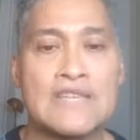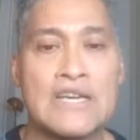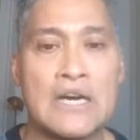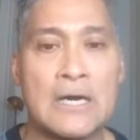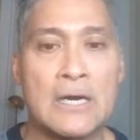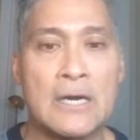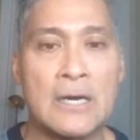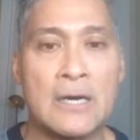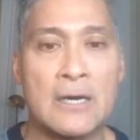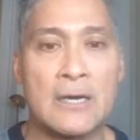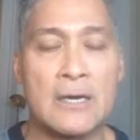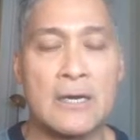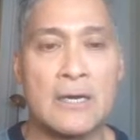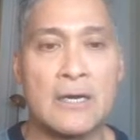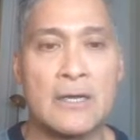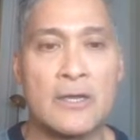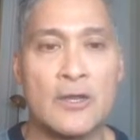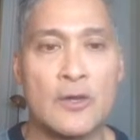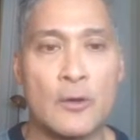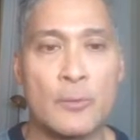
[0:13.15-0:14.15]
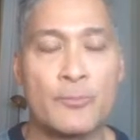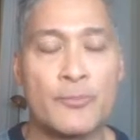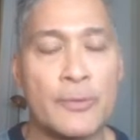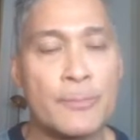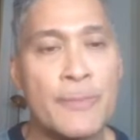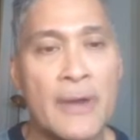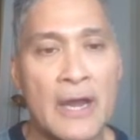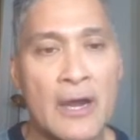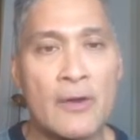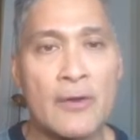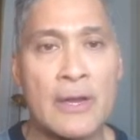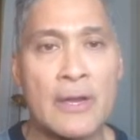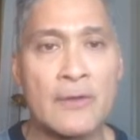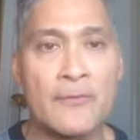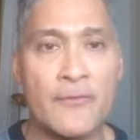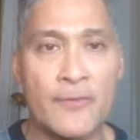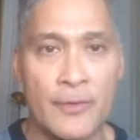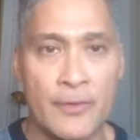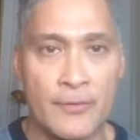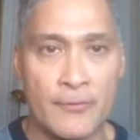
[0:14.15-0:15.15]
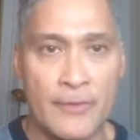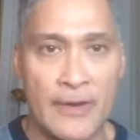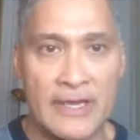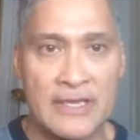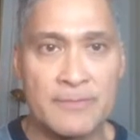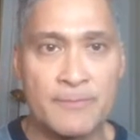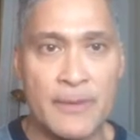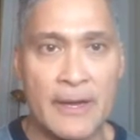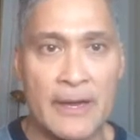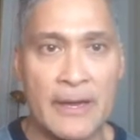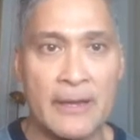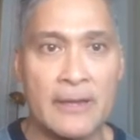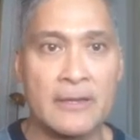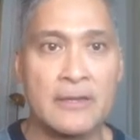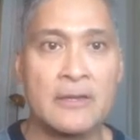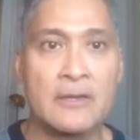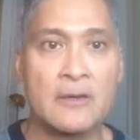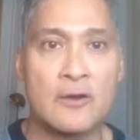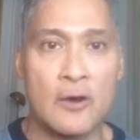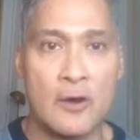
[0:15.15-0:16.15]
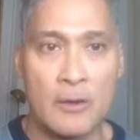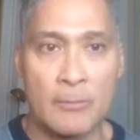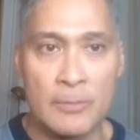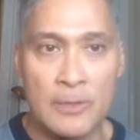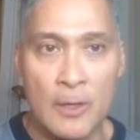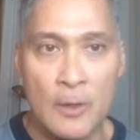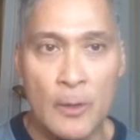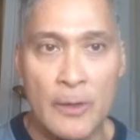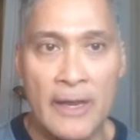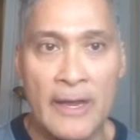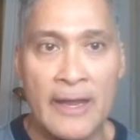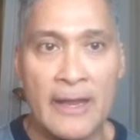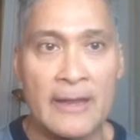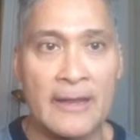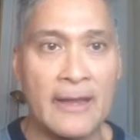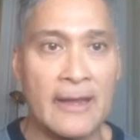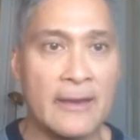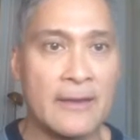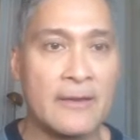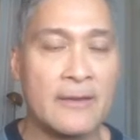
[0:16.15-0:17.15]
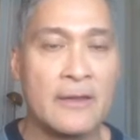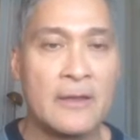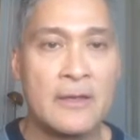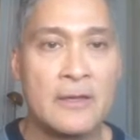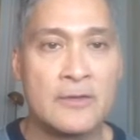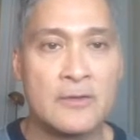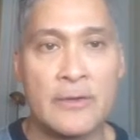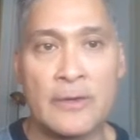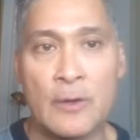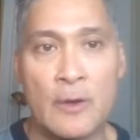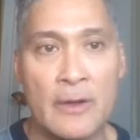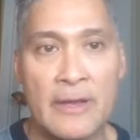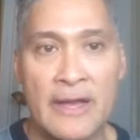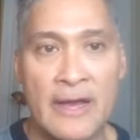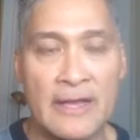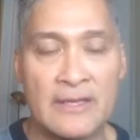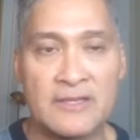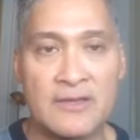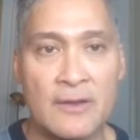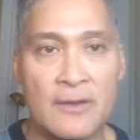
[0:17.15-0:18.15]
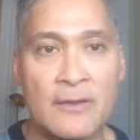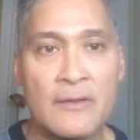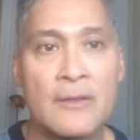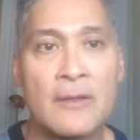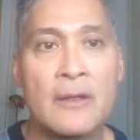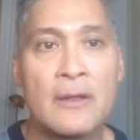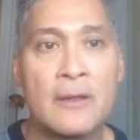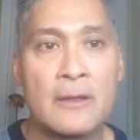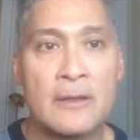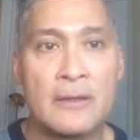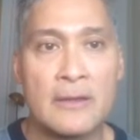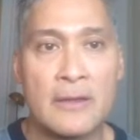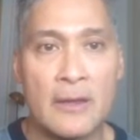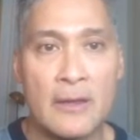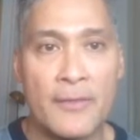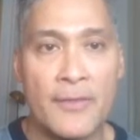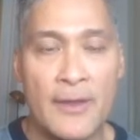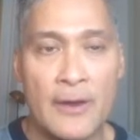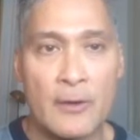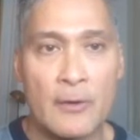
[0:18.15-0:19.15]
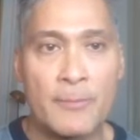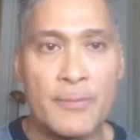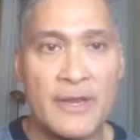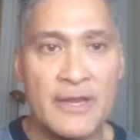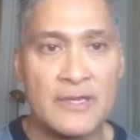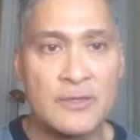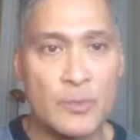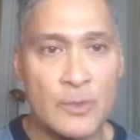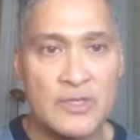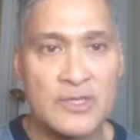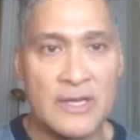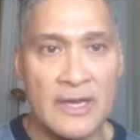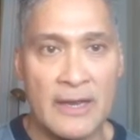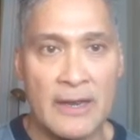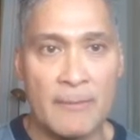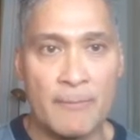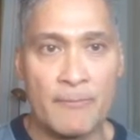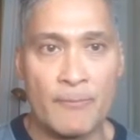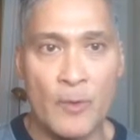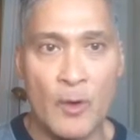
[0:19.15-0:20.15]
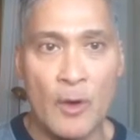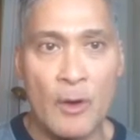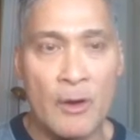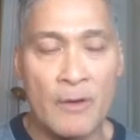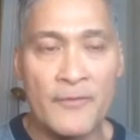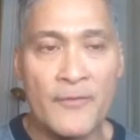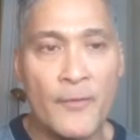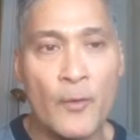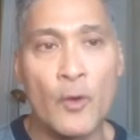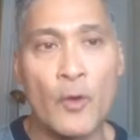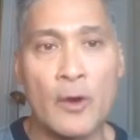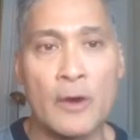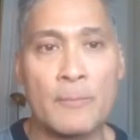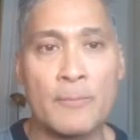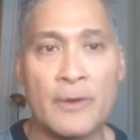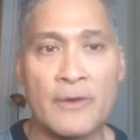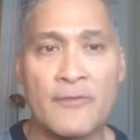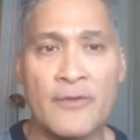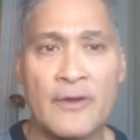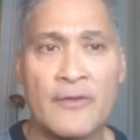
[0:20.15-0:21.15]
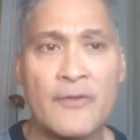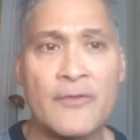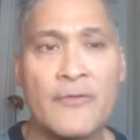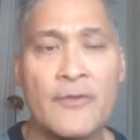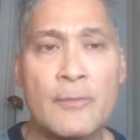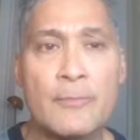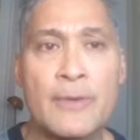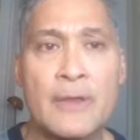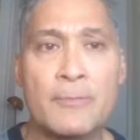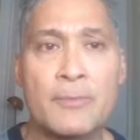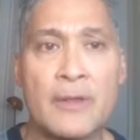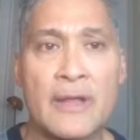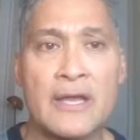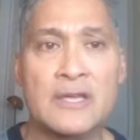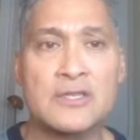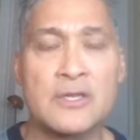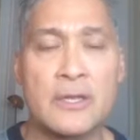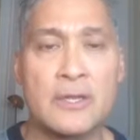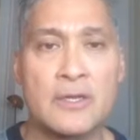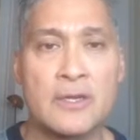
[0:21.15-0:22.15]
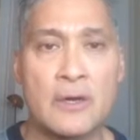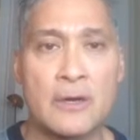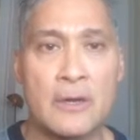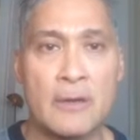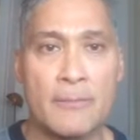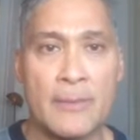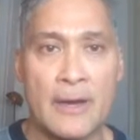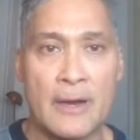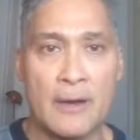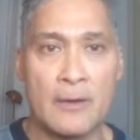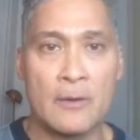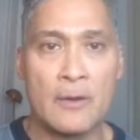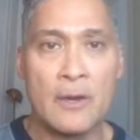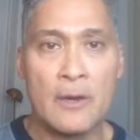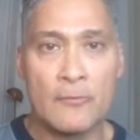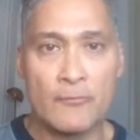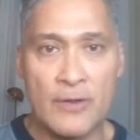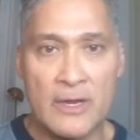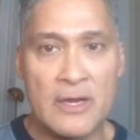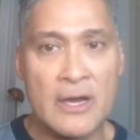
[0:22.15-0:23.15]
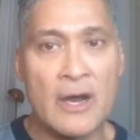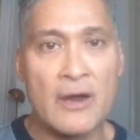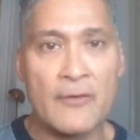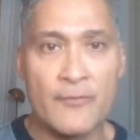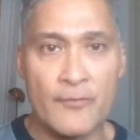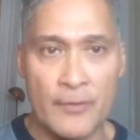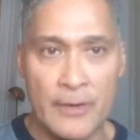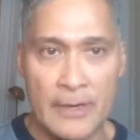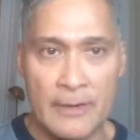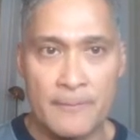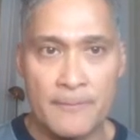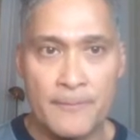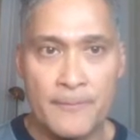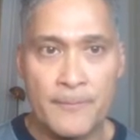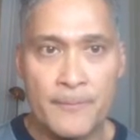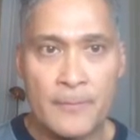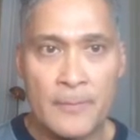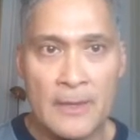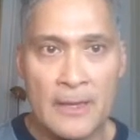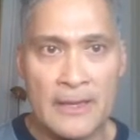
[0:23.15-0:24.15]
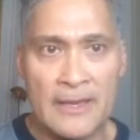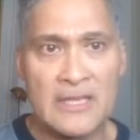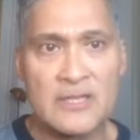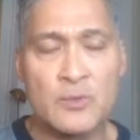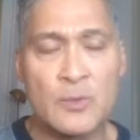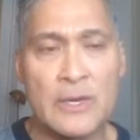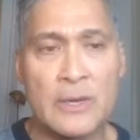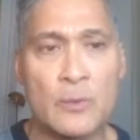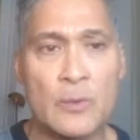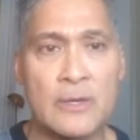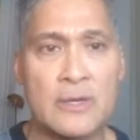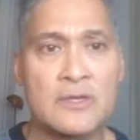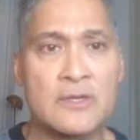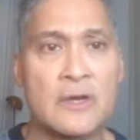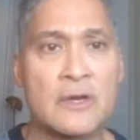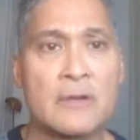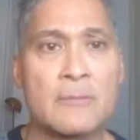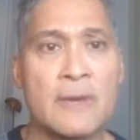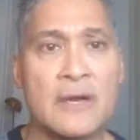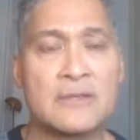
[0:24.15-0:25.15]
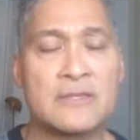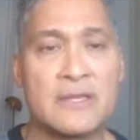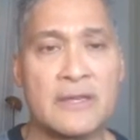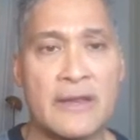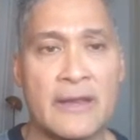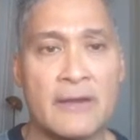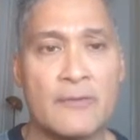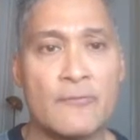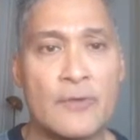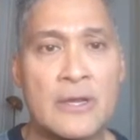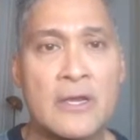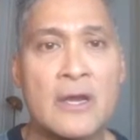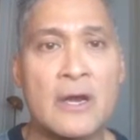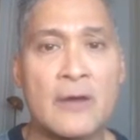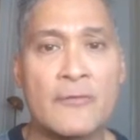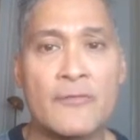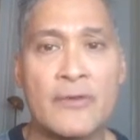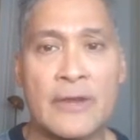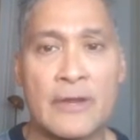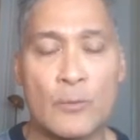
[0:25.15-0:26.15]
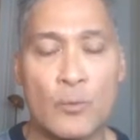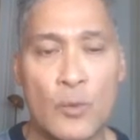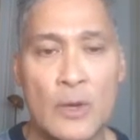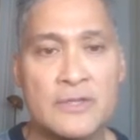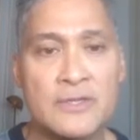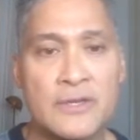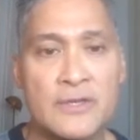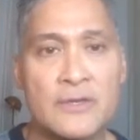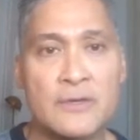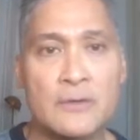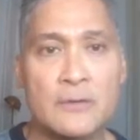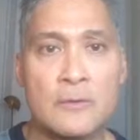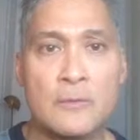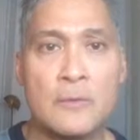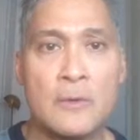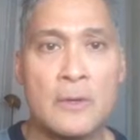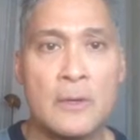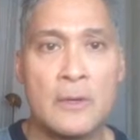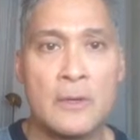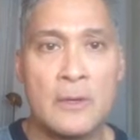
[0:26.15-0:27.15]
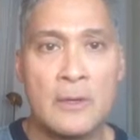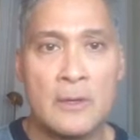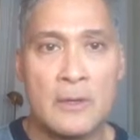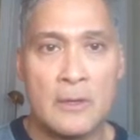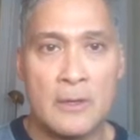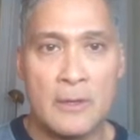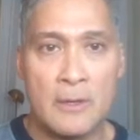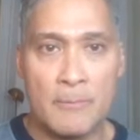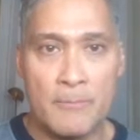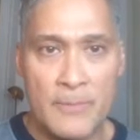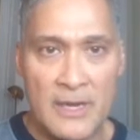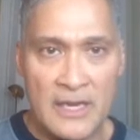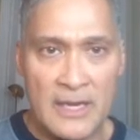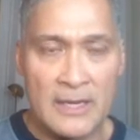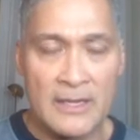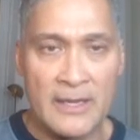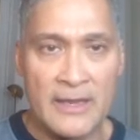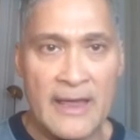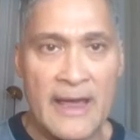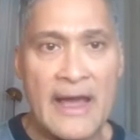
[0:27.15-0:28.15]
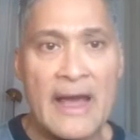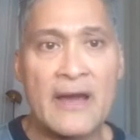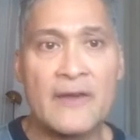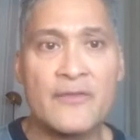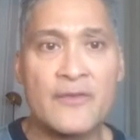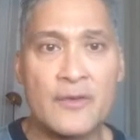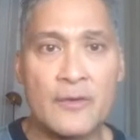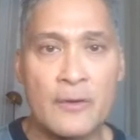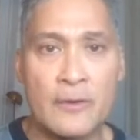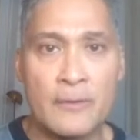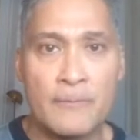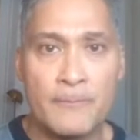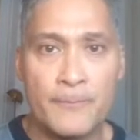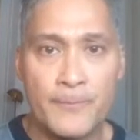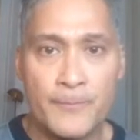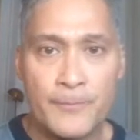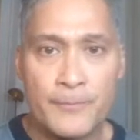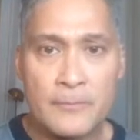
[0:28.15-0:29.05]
preparing for the race by carb loading and doing all kinds of therapies, which I'm all for, but very few people actually talk about recovery. And that's what I want to talk about today, recovery and what to do immediately after